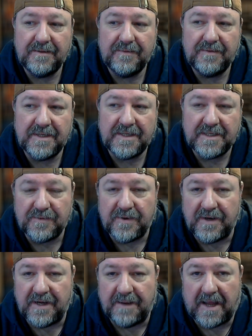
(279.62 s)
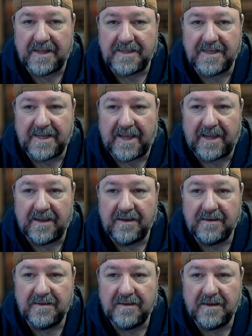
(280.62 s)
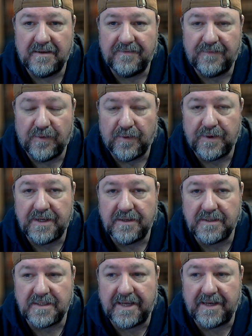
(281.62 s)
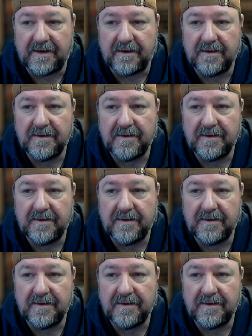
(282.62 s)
this is where I am at today, 4 years later,